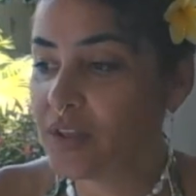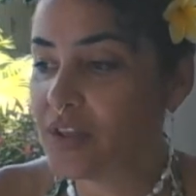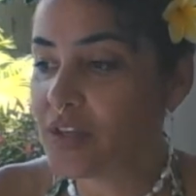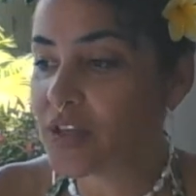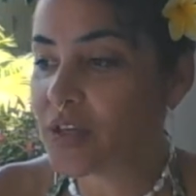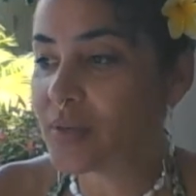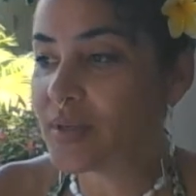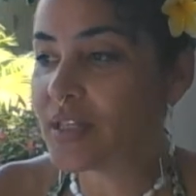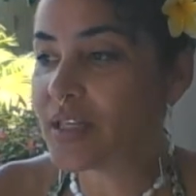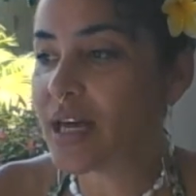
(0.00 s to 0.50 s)

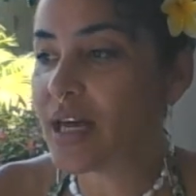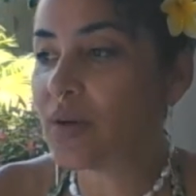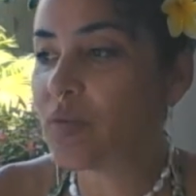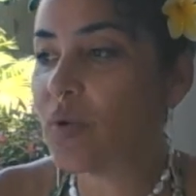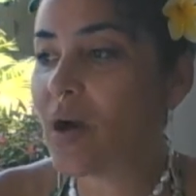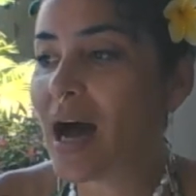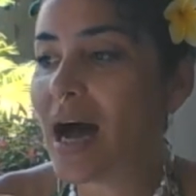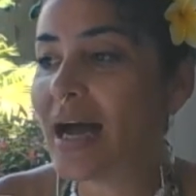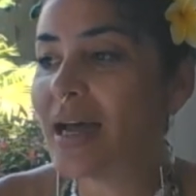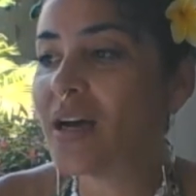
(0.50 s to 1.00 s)
So it's like,
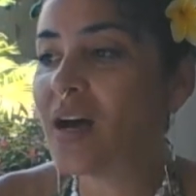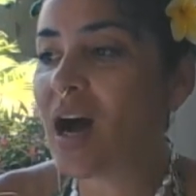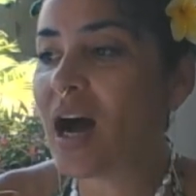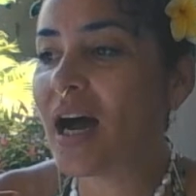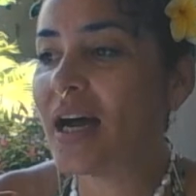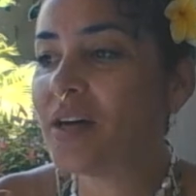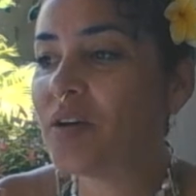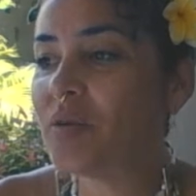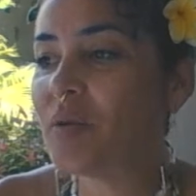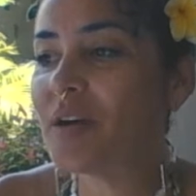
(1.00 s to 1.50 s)
well,
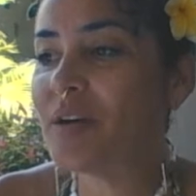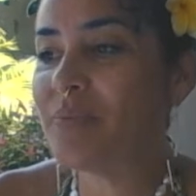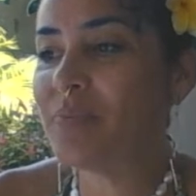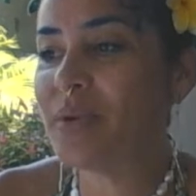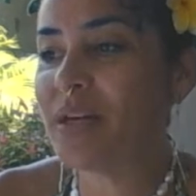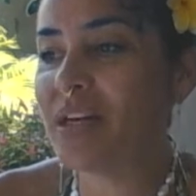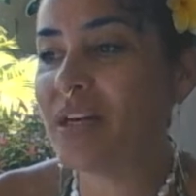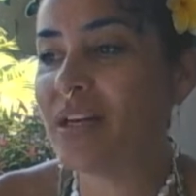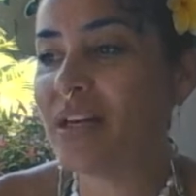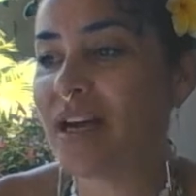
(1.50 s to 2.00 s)
I don't want to
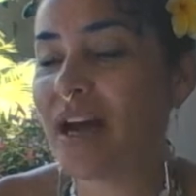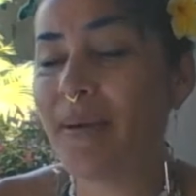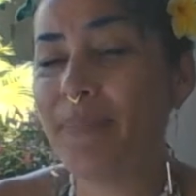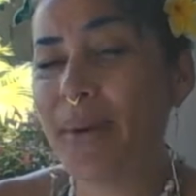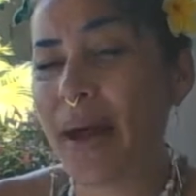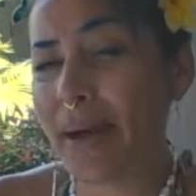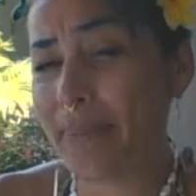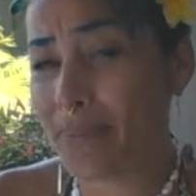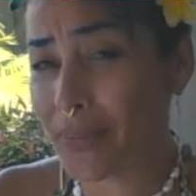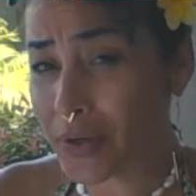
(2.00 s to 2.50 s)
be a
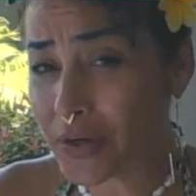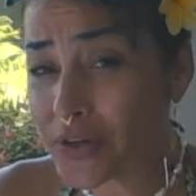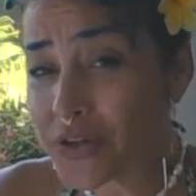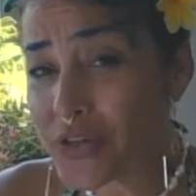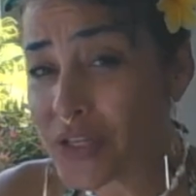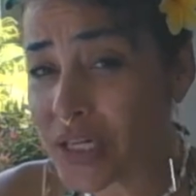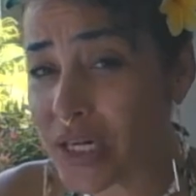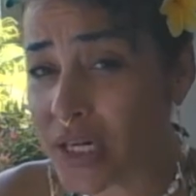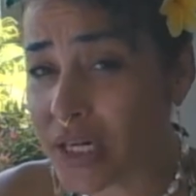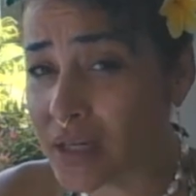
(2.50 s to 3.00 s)
bad
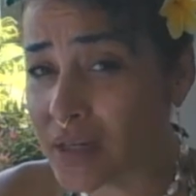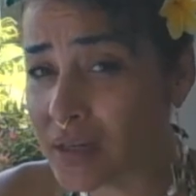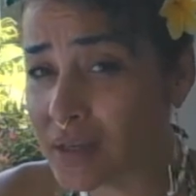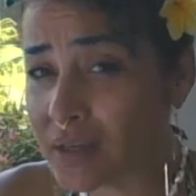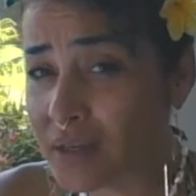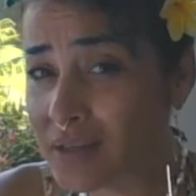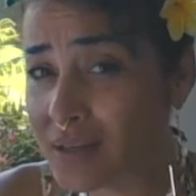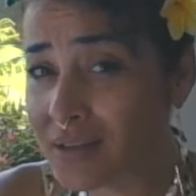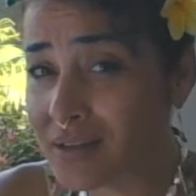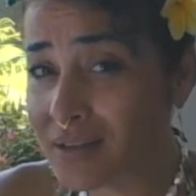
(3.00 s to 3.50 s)

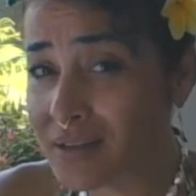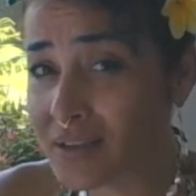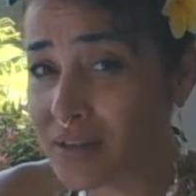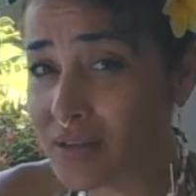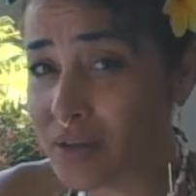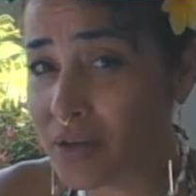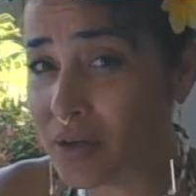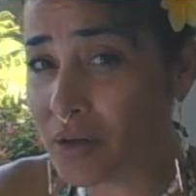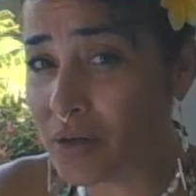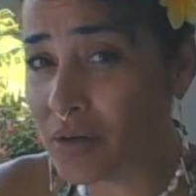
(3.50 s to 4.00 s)
person, you
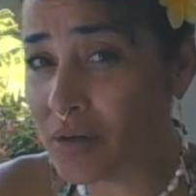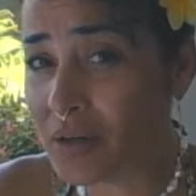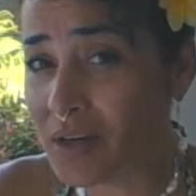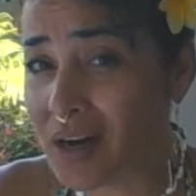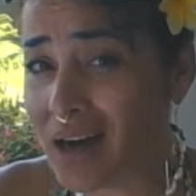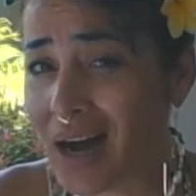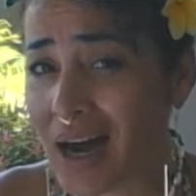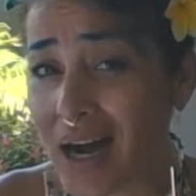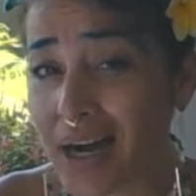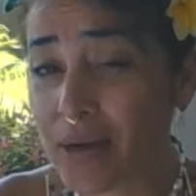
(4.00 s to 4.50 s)
know?
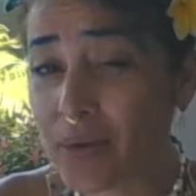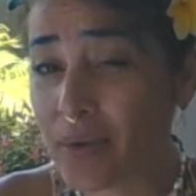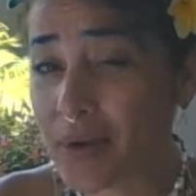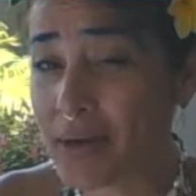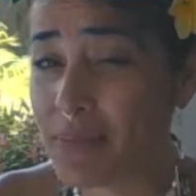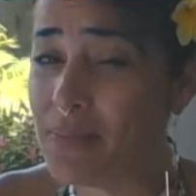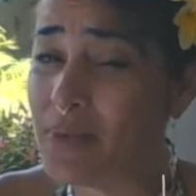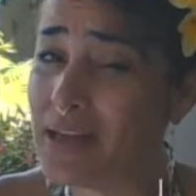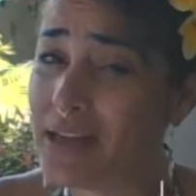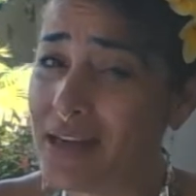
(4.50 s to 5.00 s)
I don't want
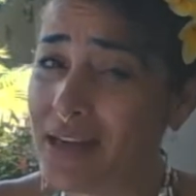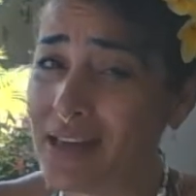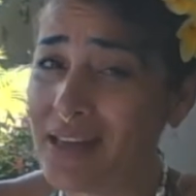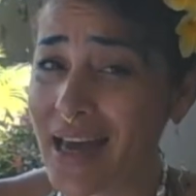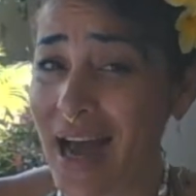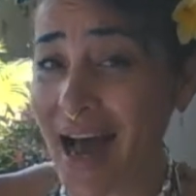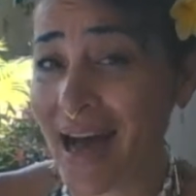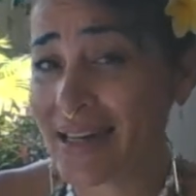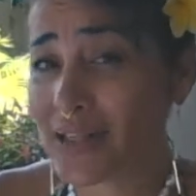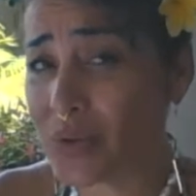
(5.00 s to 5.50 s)
to be the
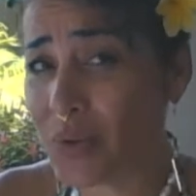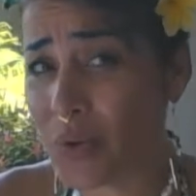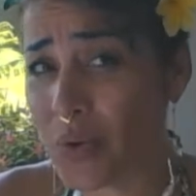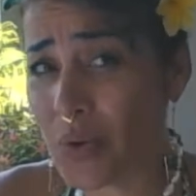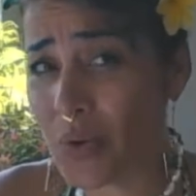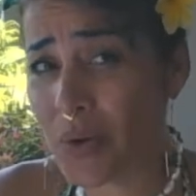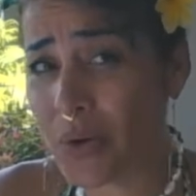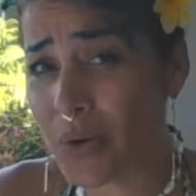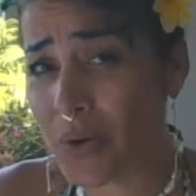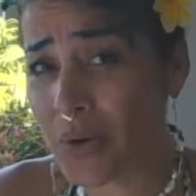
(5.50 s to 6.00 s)

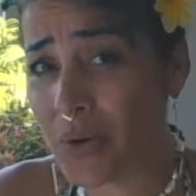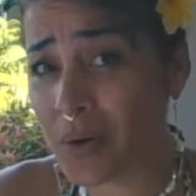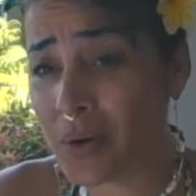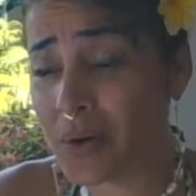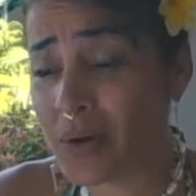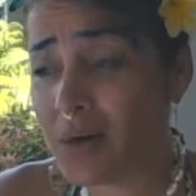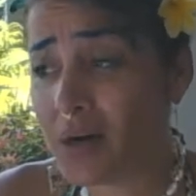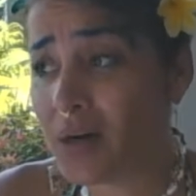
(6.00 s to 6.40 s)
asshole.